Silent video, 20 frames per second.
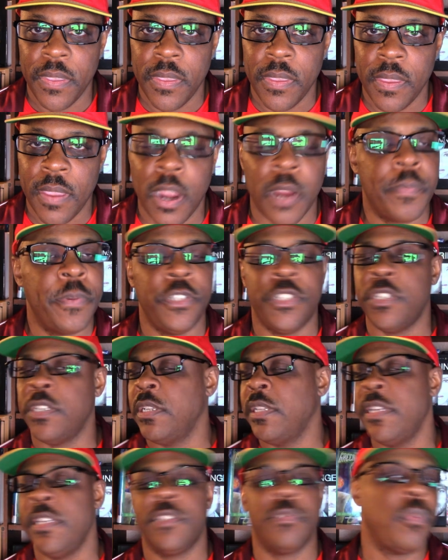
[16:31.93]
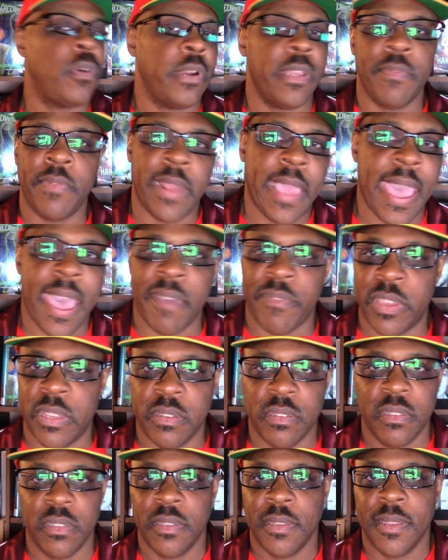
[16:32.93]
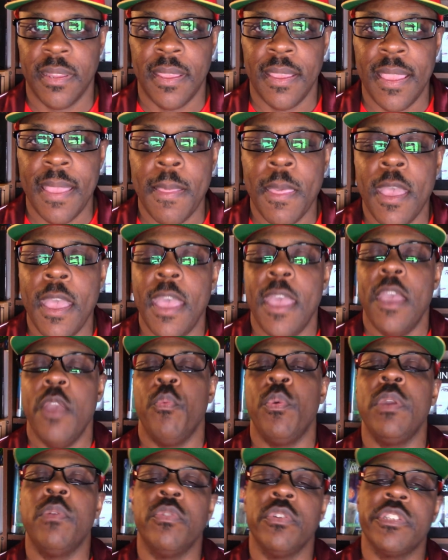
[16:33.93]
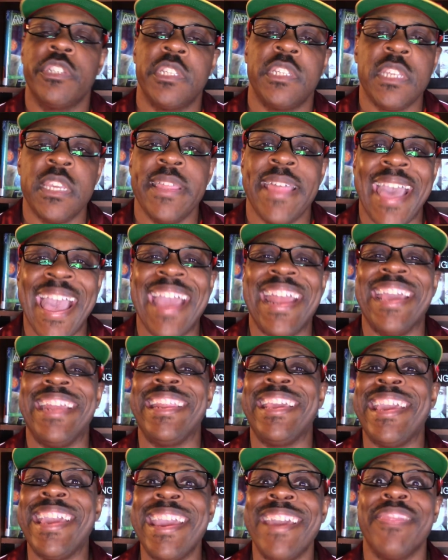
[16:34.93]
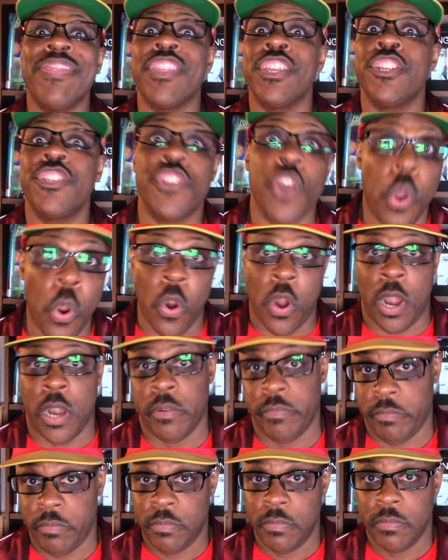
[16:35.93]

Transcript: RPG elites won't even have it. We will see that and hit the door.